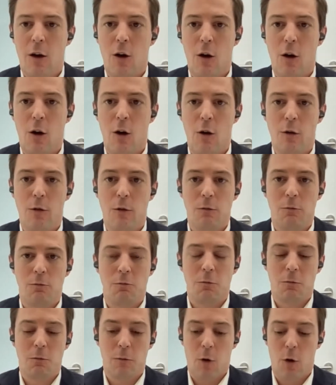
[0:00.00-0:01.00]
uh,
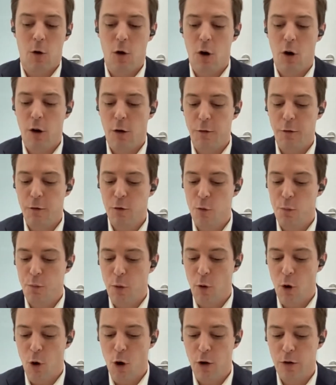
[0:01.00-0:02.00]
a lot of
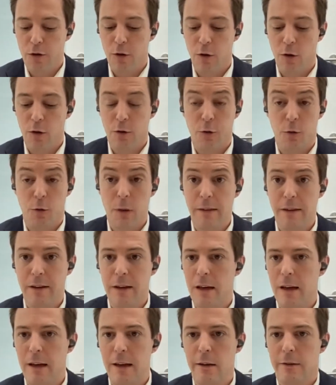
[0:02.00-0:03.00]
support uh,
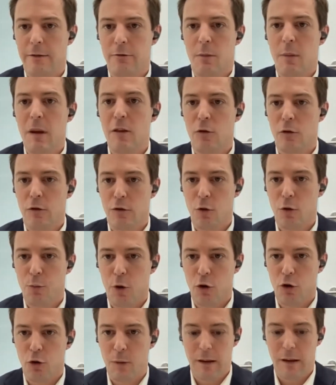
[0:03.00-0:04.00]
domestically, tremendous
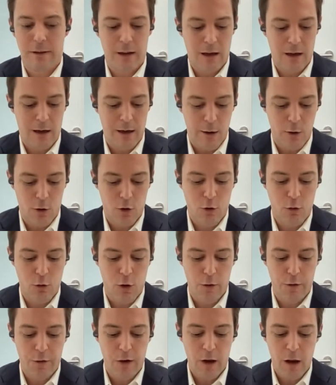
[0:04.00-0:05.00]
support domestically
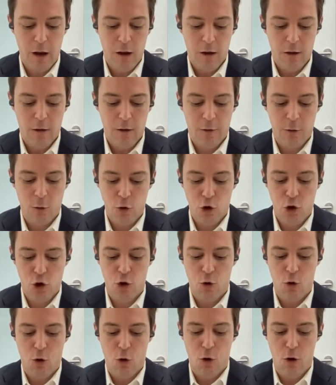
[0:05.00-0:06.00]
across
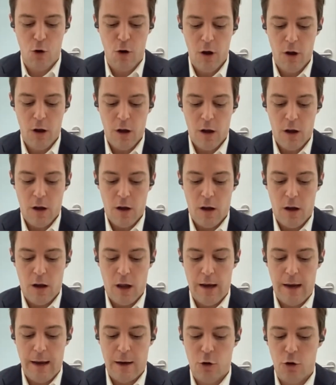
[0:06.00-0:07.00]
social
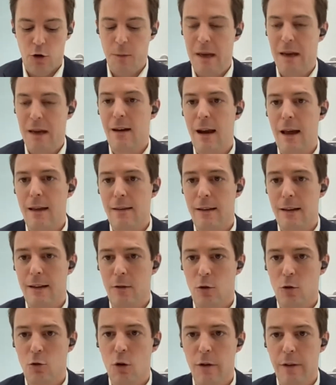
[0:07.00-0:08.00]
and economic
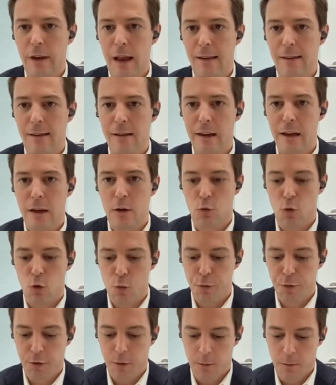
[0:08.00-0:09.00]
classes, across ethnic
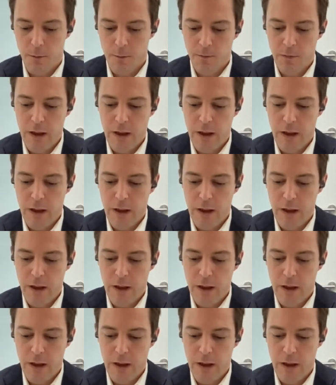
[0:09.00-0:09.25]
groups.